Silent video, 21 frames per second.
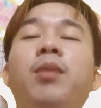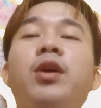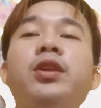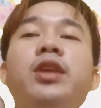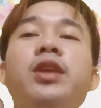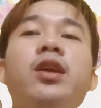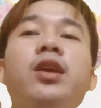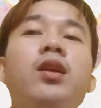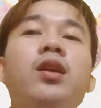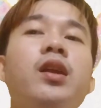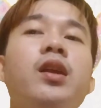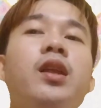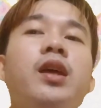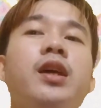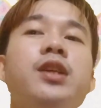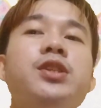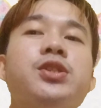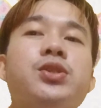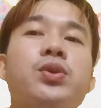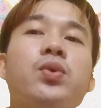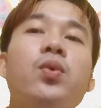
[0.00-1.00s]

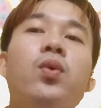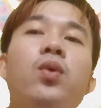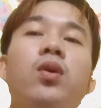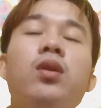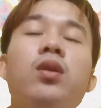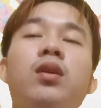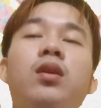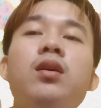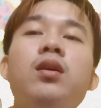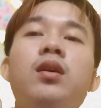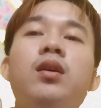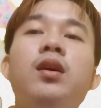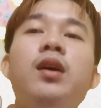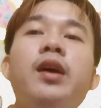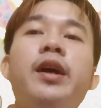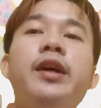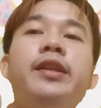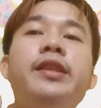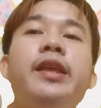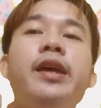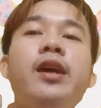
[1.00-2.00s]
Particularly in school,
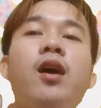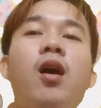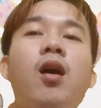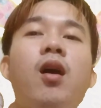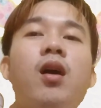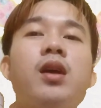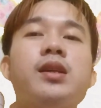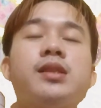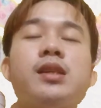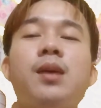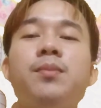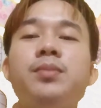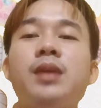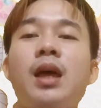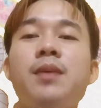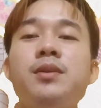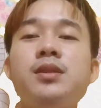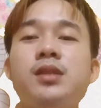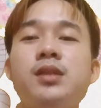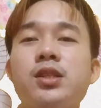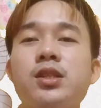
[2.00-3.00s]
they are
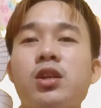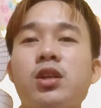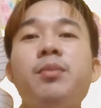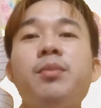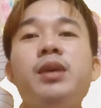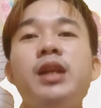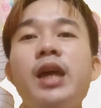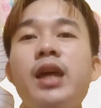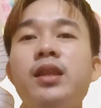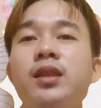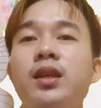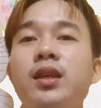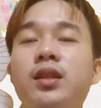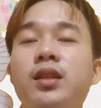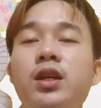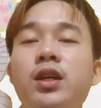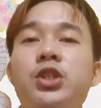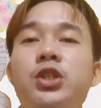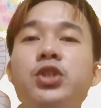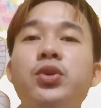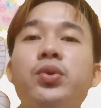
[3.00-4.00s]
sometimes
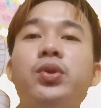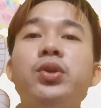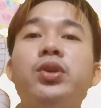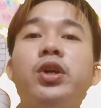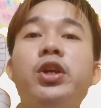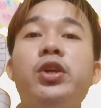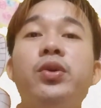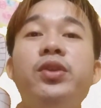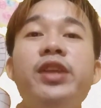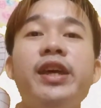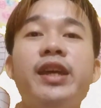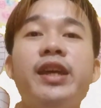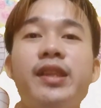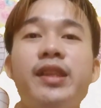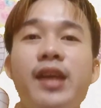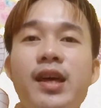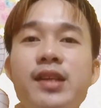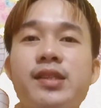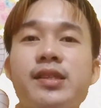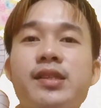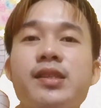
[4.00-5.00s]
discriminated due to their
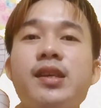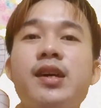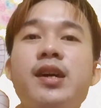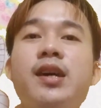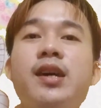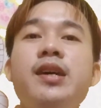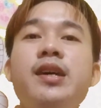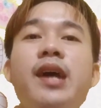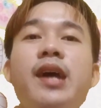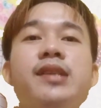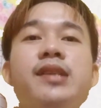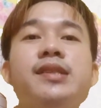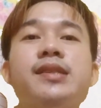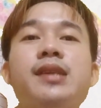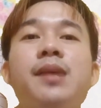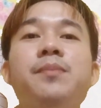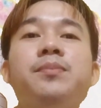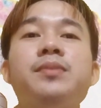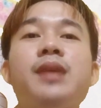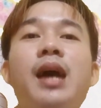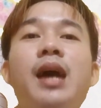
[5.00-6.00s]
uniqueness, and
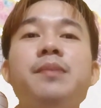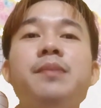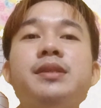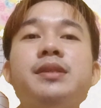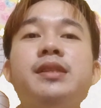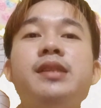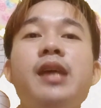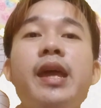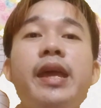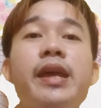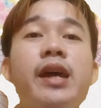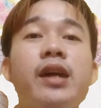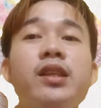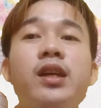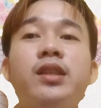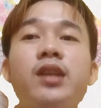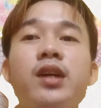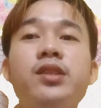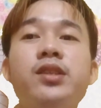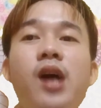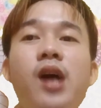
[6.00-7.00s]
sometimes they
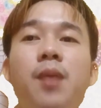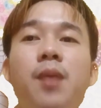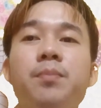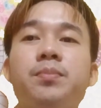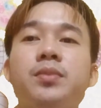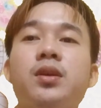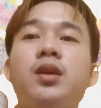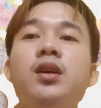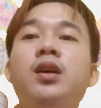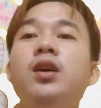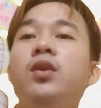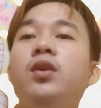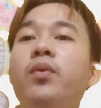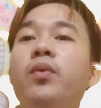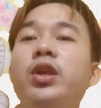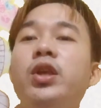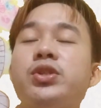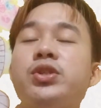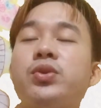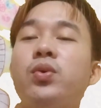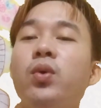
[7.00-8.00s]
cannot adapt
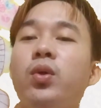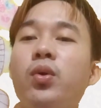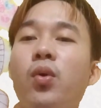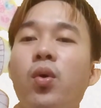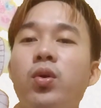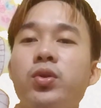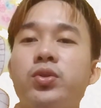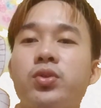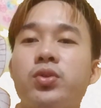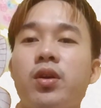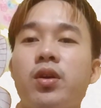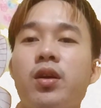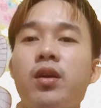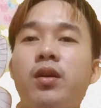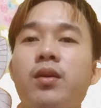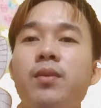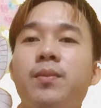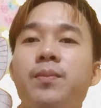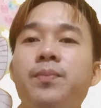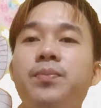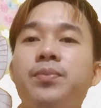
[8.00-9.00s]
with the school
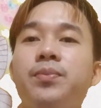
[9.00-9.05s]
culture.